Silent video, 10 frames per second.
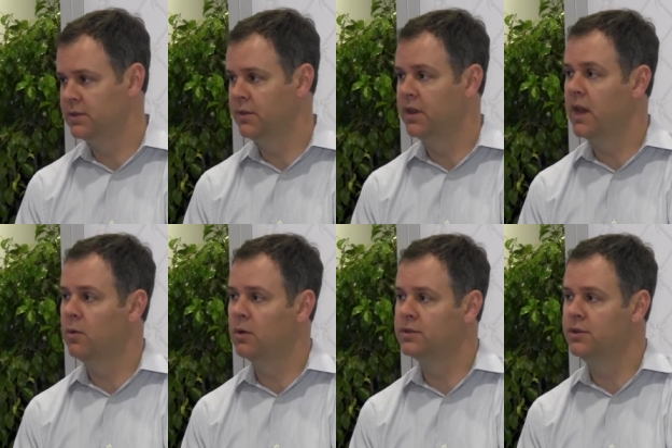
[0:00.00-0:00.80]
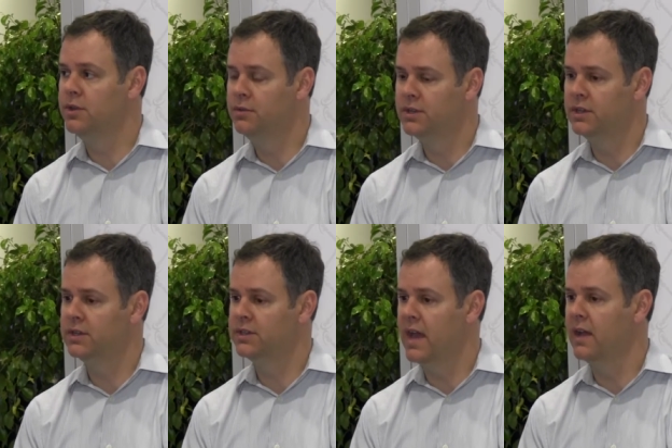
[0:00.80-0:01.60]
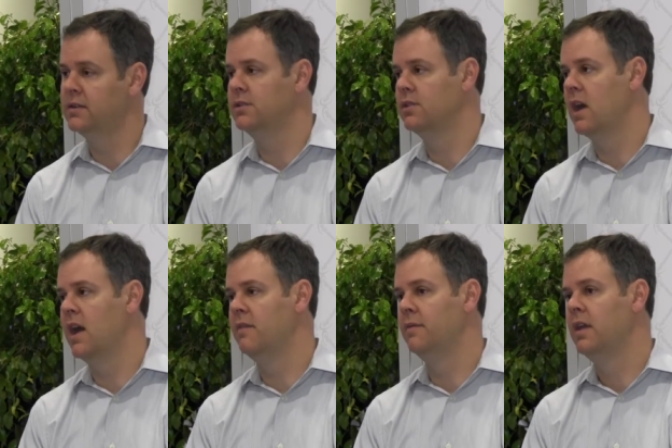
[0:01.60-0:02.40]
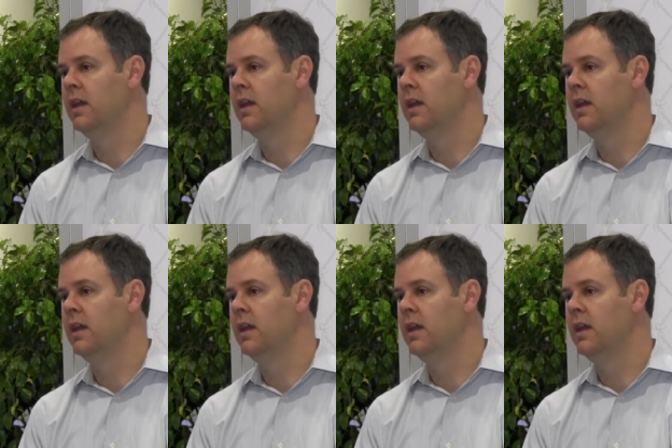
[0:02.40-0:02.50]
So the networks are using this now to drive